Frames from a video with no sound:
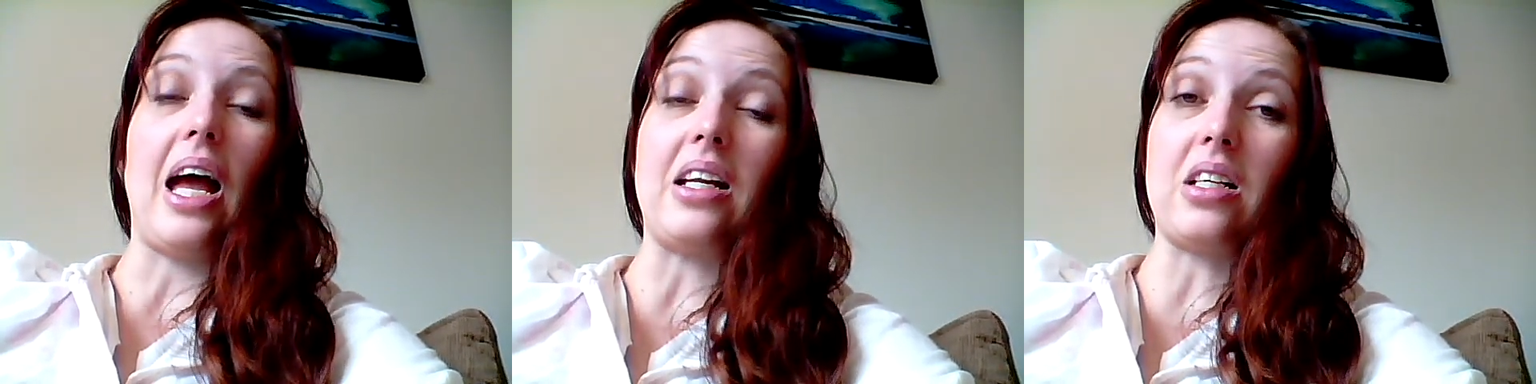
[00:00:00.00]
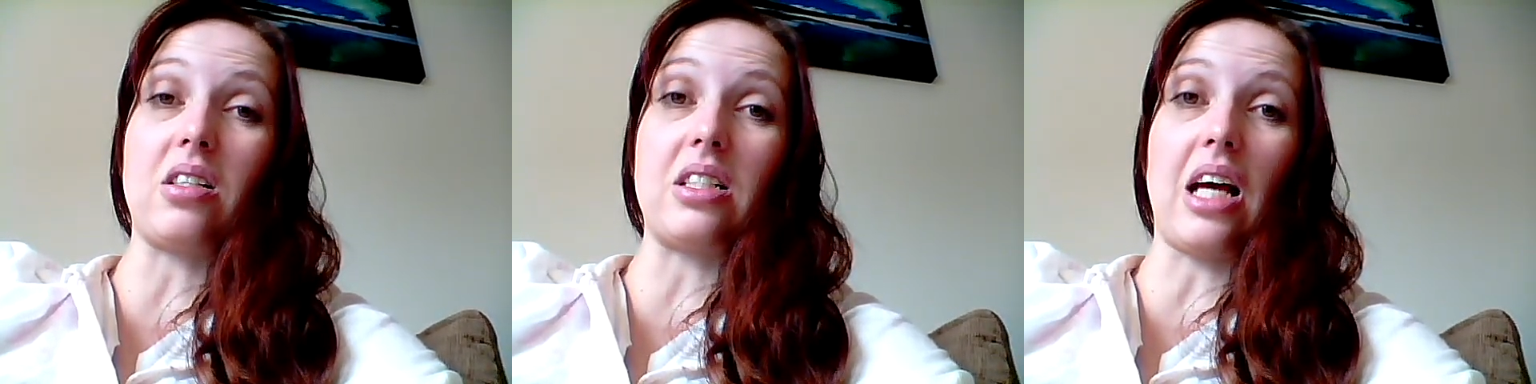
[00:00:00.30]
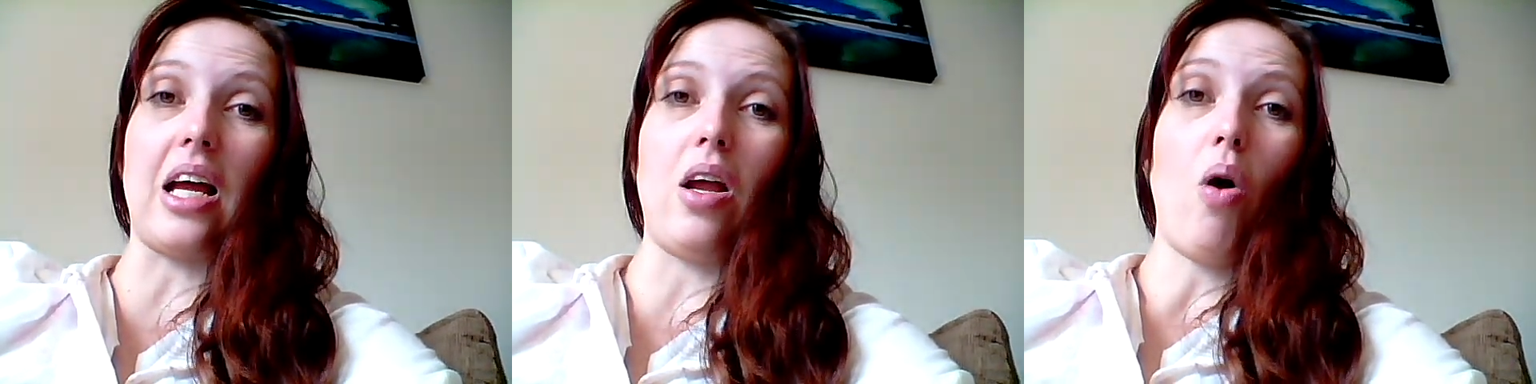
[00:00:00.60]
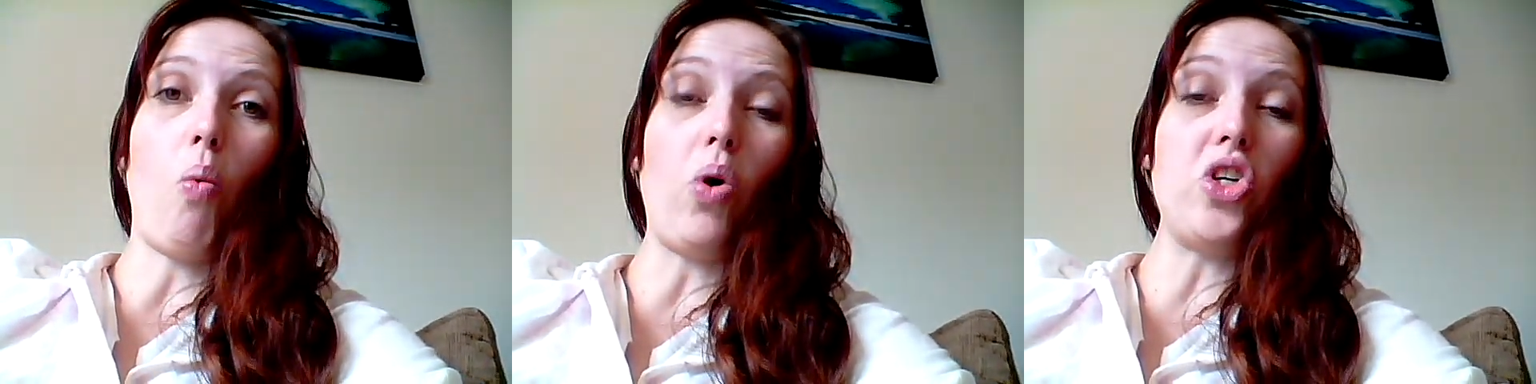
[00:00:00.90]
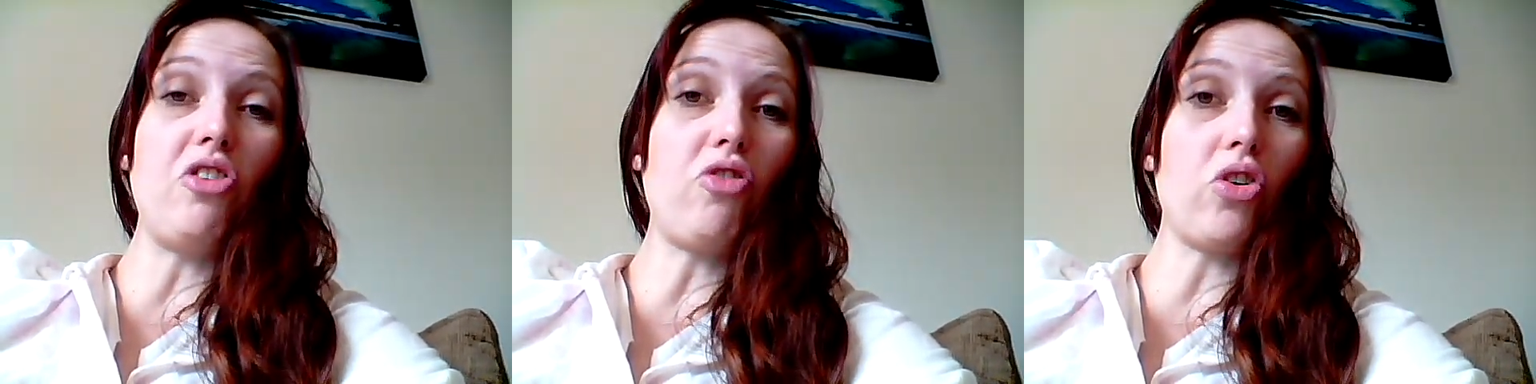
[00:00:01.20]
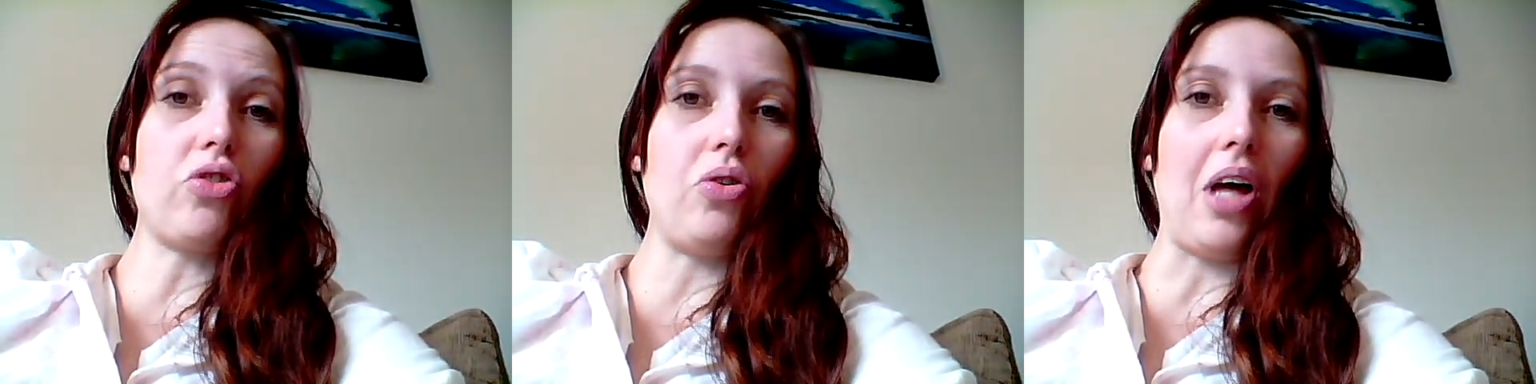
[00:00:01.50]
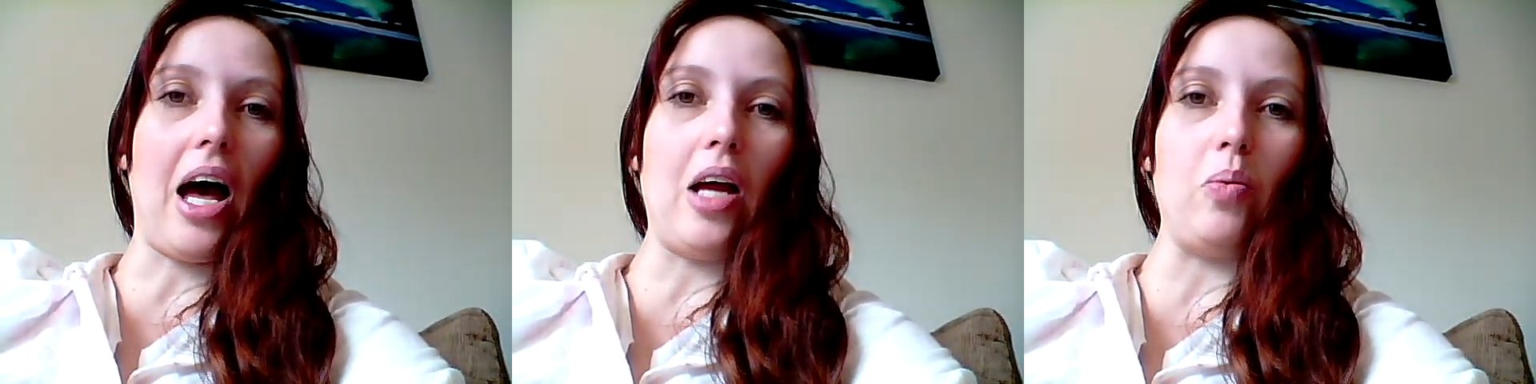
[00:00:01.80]
And as I say, once you've got through
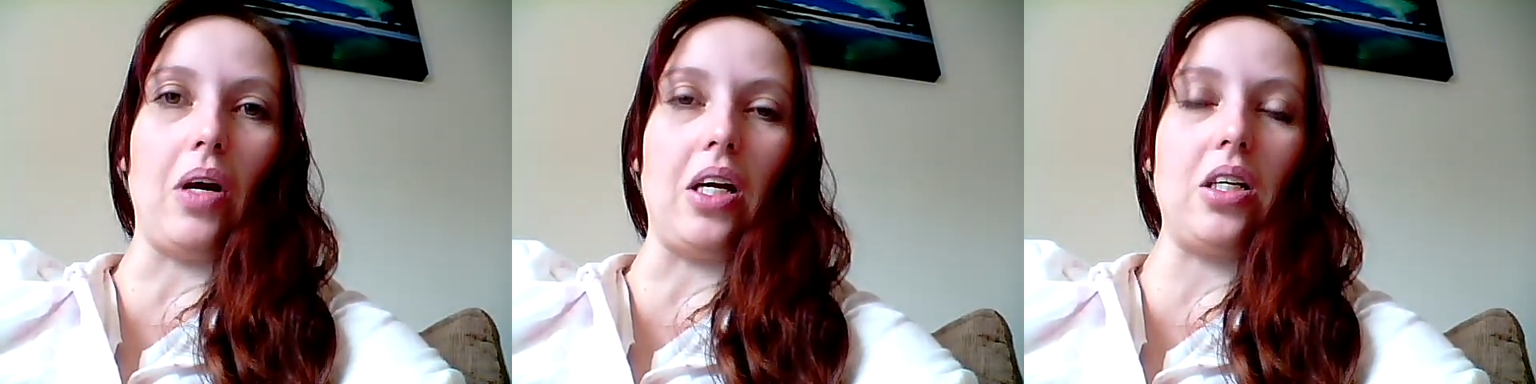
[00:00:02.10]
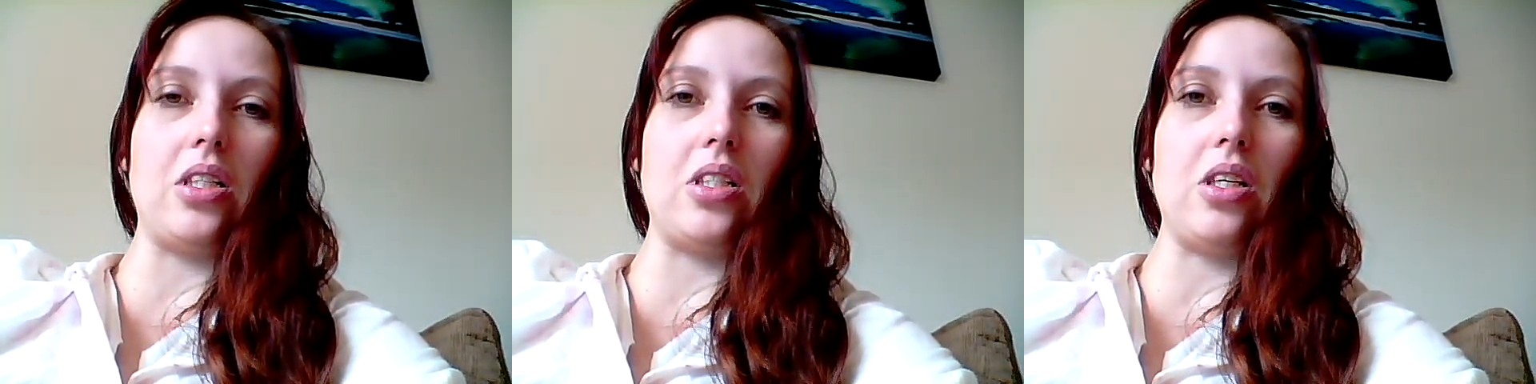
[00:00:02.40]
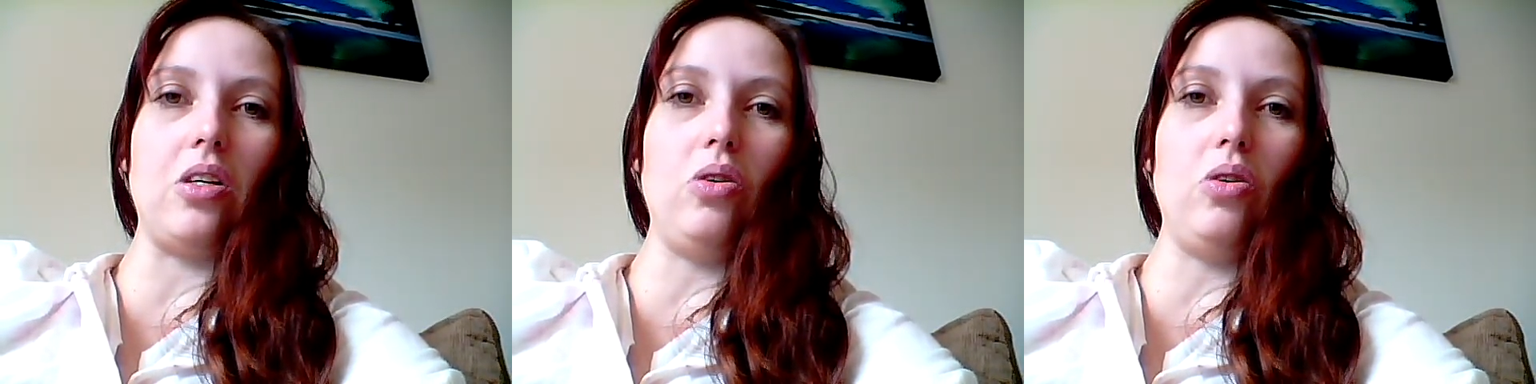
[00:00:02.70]
that 8 weeks,